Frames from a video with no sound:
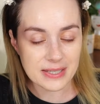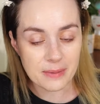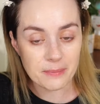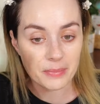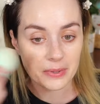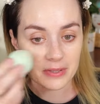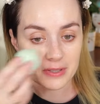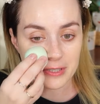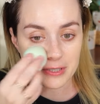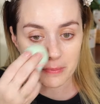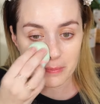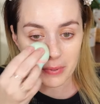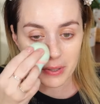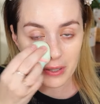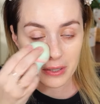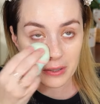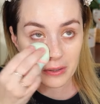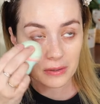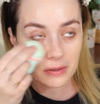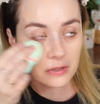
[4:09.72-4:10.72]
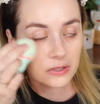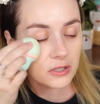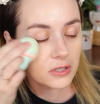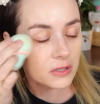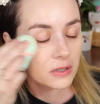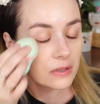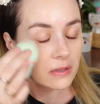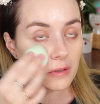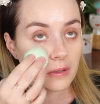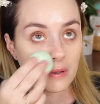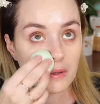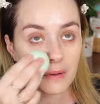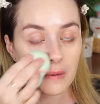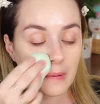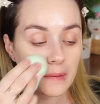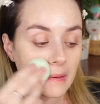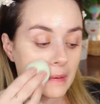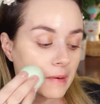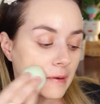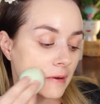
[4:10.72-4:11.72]
dampened sponge
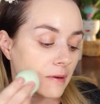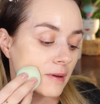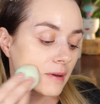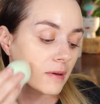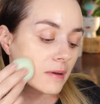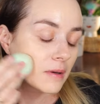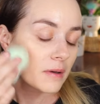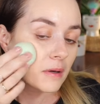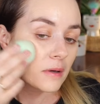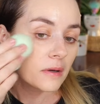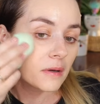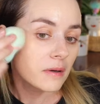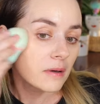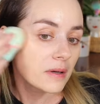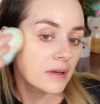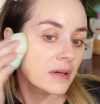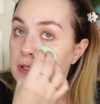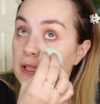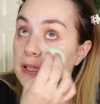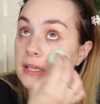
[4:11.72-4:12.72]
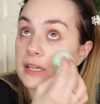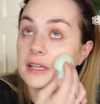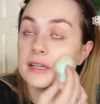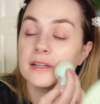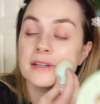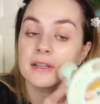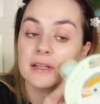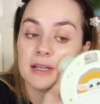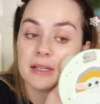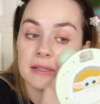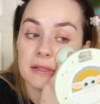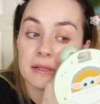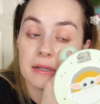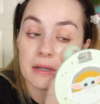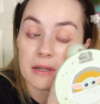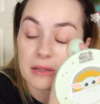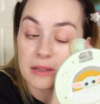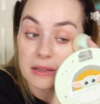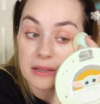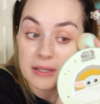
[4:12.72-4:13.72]
and push this foundation in and
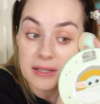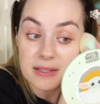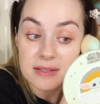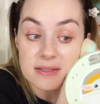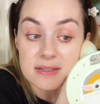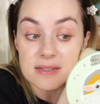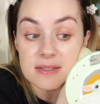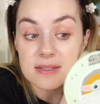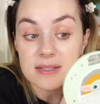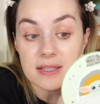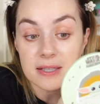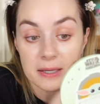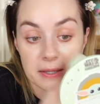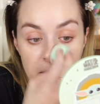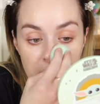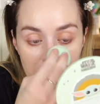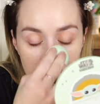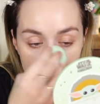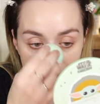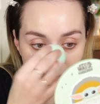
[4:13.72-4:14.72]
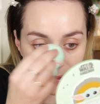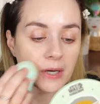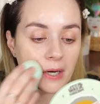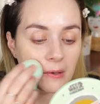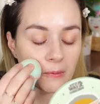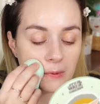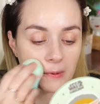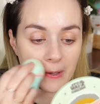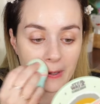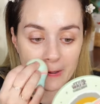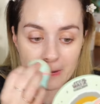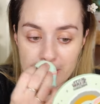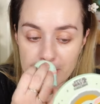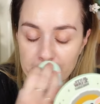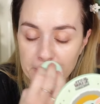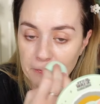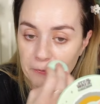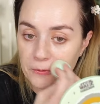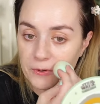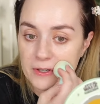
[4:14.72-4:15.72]
let's see how it
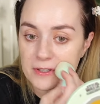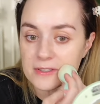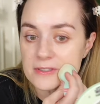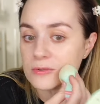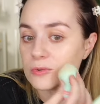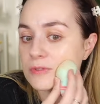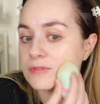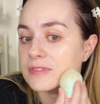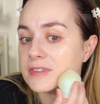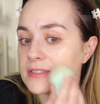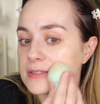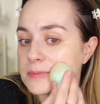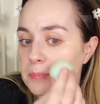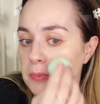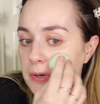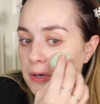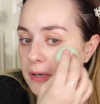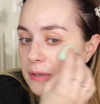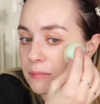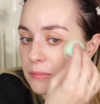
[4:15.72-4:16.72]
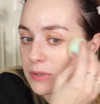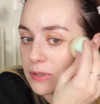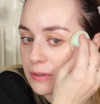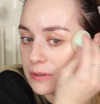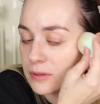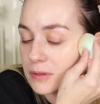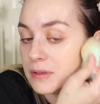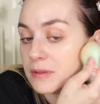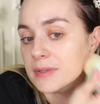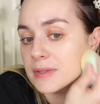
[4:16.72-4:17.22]
actually works with this primer